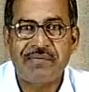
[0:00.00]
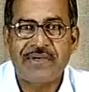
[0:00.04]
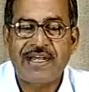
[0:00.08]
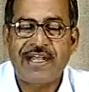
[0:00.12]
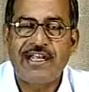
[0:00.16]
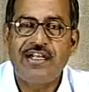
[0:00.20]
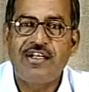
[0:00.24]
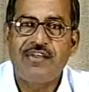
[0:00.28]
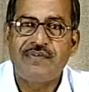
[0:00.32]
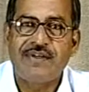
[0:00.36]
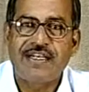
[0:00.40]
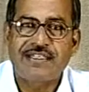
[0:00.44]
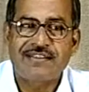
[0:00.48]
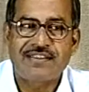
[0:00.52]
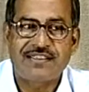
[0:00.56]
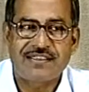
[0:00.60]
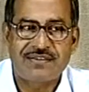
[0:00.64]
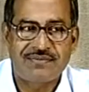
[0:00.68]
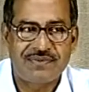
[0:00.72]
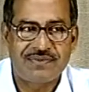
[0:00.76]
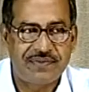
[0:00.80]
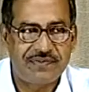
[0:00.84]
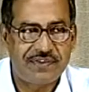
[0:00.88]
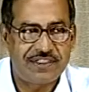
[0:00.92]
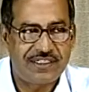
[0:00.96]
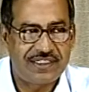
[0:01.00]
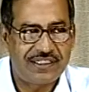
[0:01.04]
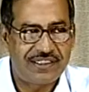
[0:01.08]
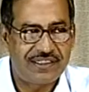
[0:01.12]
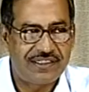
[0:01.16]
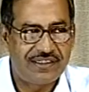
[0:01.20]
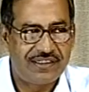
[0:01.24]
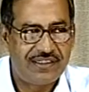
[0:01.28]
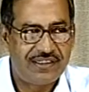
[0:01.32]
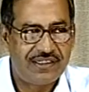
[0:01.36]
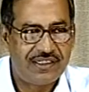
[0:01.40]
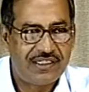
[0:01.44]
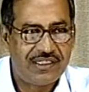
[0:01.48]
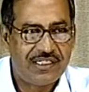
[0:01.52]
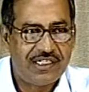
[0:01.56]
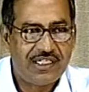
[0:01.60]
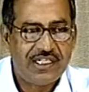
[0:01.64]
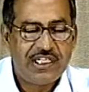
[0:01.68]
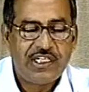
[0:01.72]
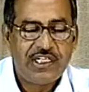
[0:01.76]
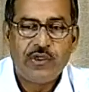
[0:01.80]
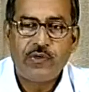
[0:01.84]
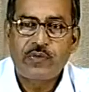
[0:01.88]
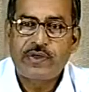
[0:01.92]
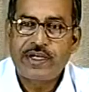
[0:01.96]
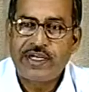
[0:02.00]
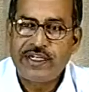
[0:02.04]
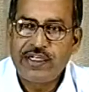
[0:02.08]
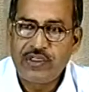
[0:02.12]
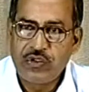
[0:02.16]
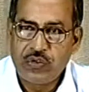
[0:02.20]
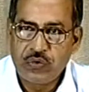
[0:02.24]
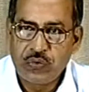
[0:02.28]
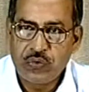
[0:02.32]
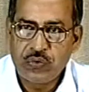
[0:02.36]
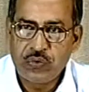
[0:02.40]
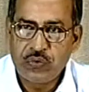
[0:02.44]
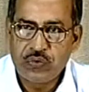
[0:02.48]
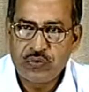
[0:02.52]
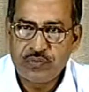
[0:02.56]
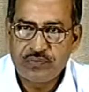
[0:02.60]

random access memory, you can do